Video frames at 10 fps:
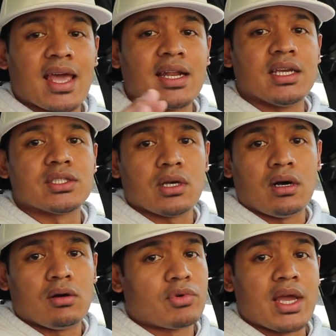and it's
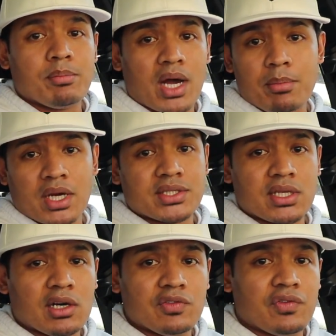all ran by
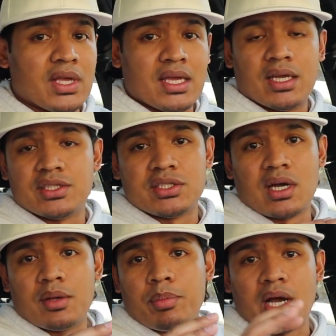myself. It's
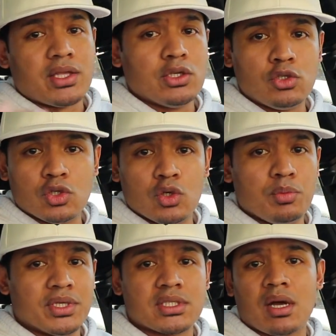not by
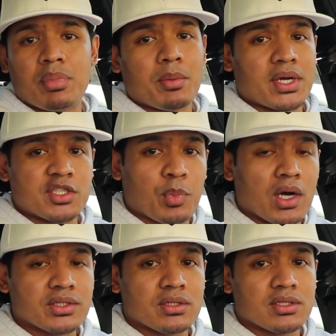YouTube, it's not by my
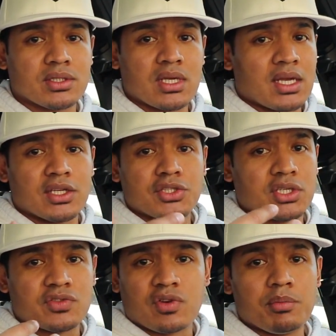sponsors. It's
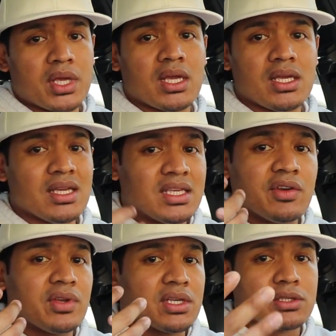just for me
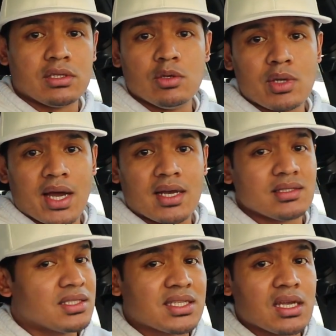giving it to you
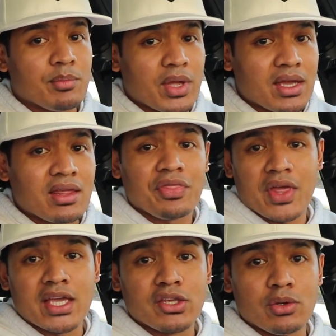guys to say a big
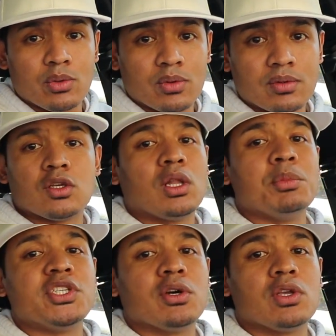thank you. So let
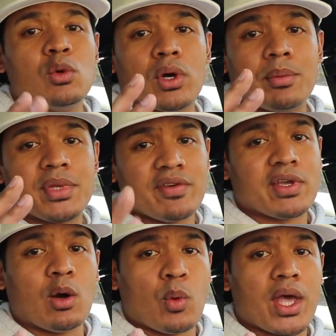me show you what I'm
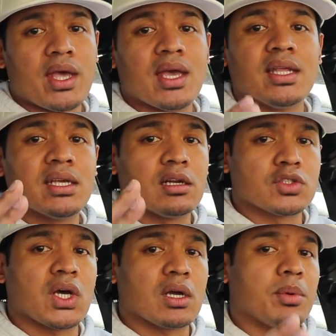giving away, and then I'll
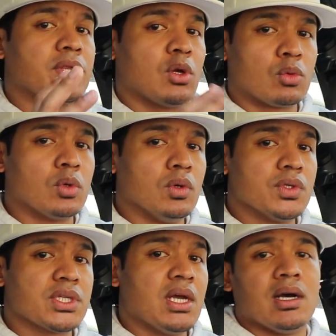talk about the
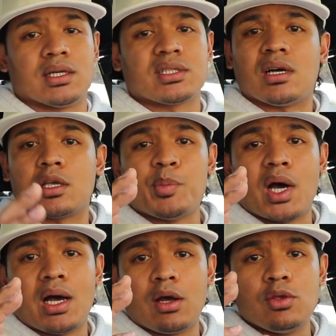rules. I'll talk
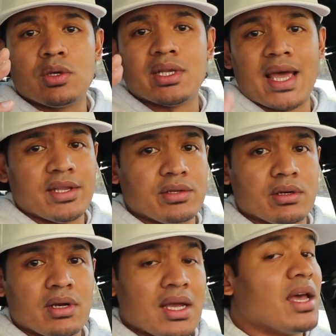about how you can
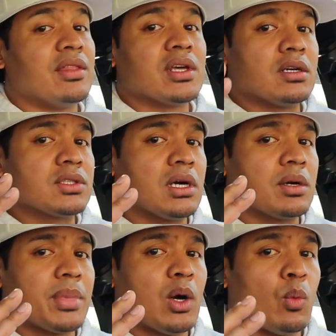enter, and then I'll talk
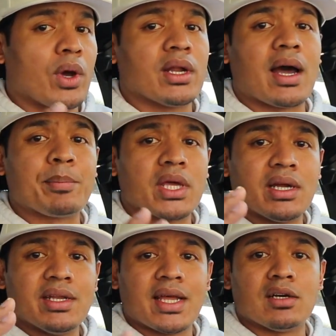about when I'm
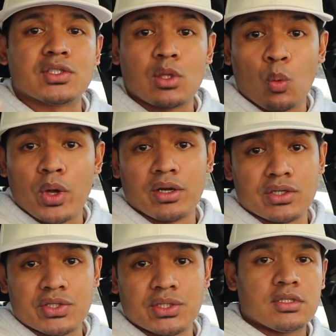gonna announce the
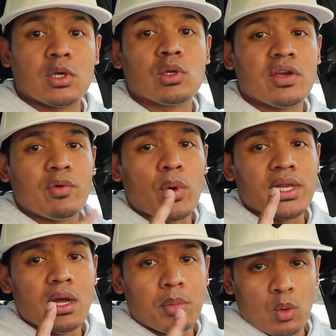winners. So giveaway
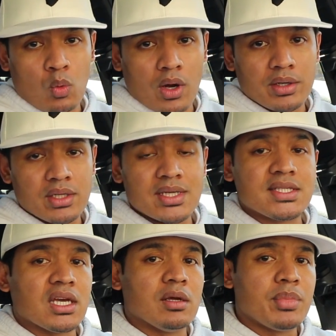number 1
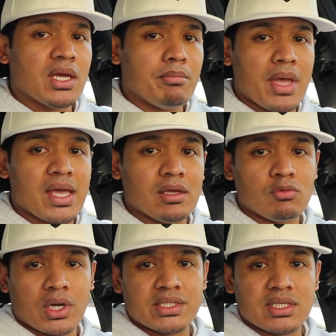is gonna be a Megan
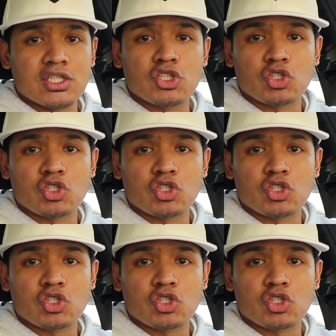Racing